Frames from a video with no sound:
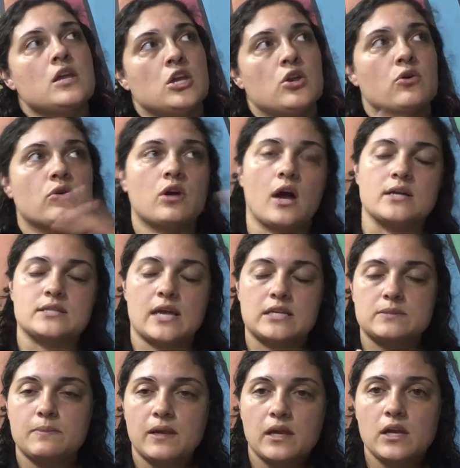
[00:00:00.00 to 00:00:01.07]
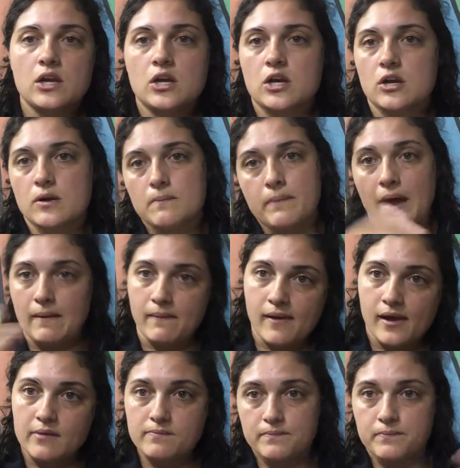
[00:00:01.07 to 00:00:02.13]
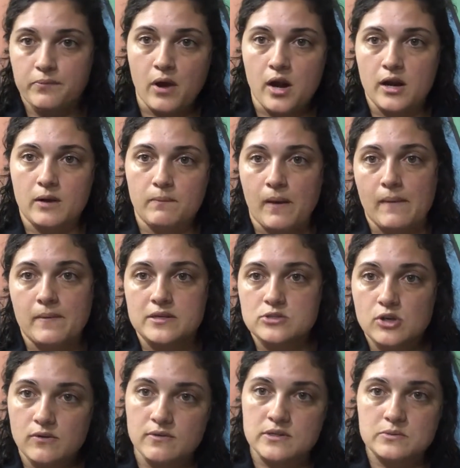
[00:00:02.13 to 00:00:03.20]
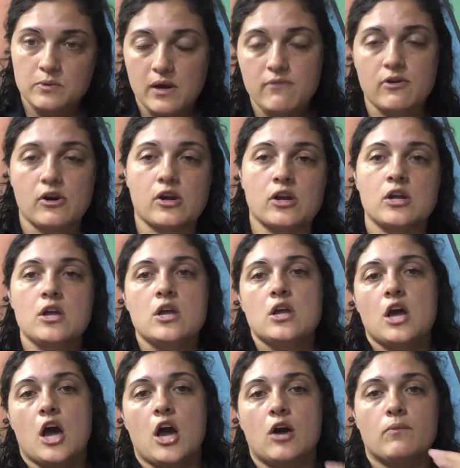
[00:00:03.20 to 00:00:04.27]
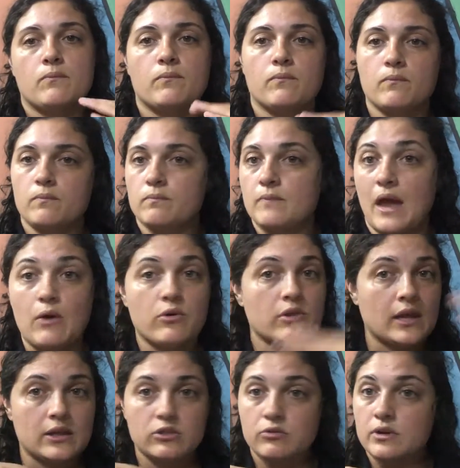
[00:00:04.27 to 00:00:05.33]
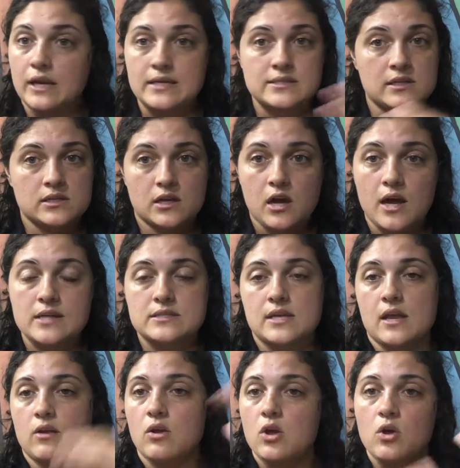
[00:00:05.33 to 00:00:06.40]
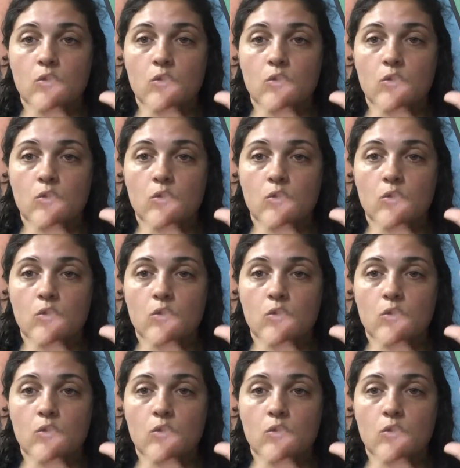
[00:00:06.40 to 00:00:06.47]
You know, contact me here, buy my product, buy my service, whatever. Now we're like 3 days into content.